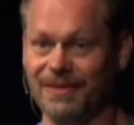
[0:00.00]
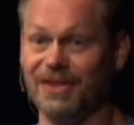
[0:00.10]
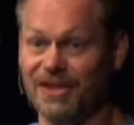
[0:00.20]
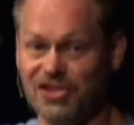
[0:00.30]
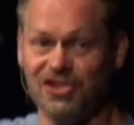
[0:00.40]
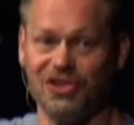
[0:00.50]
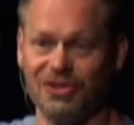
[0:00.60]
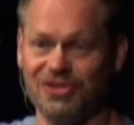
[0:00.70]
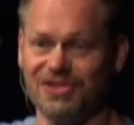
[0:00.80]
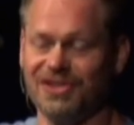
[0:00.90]
This
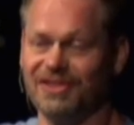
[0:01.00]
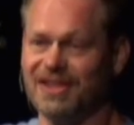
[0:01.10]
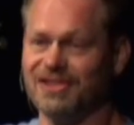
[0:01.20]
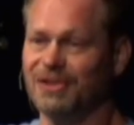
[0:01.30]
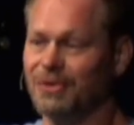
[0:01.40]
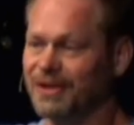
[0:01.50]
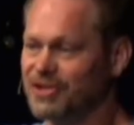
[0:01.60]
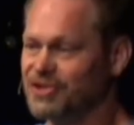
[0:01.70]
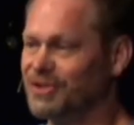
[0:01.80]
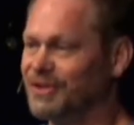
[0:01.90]
church, the
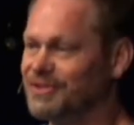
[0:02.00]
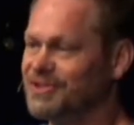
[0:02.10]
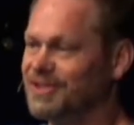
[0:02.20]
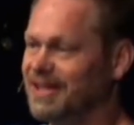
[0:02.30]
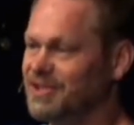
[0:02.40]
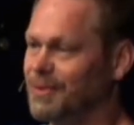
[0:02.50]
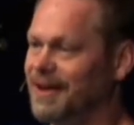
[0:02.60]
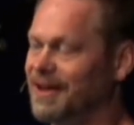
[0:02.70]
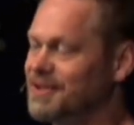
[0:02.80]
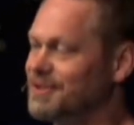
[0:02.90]
Thessalonian church that he's
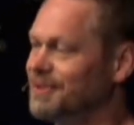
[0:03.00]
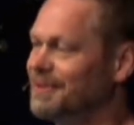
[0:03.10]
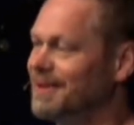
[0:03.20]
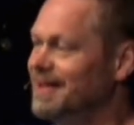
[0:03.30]
writing to.